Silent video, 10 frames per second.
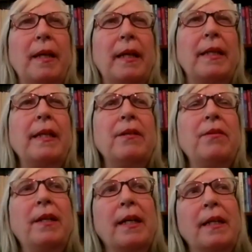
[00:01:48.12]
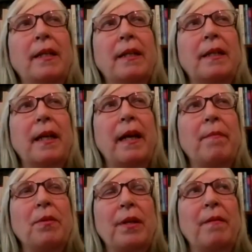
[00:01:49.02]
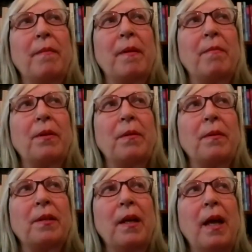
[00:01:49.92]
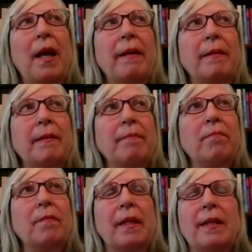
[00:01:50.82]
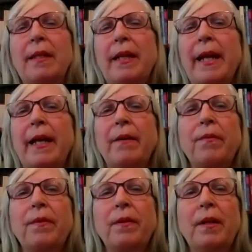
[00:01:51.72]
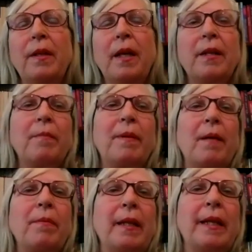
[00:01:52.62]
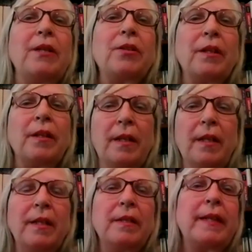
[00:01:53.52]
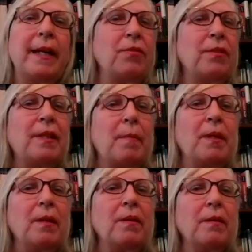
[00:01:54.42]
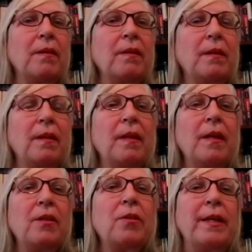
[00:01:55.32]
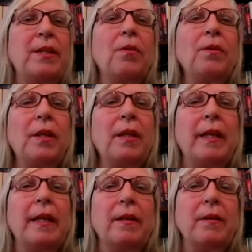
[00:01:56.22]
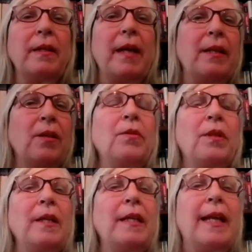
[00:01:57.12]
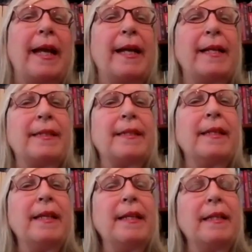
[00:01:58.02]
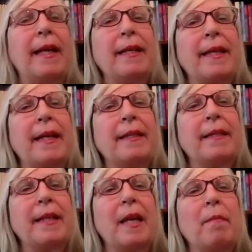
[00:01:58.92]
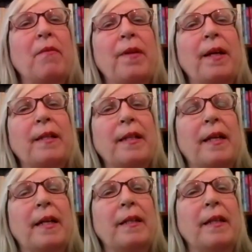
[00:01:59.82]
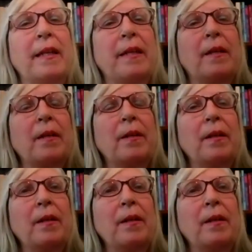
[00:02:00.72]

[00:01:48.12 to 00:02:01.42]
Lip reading: think in Uganda, I'm trying to remember, there was less than half of the population is contracepting. So I don't think it has had the same effect on their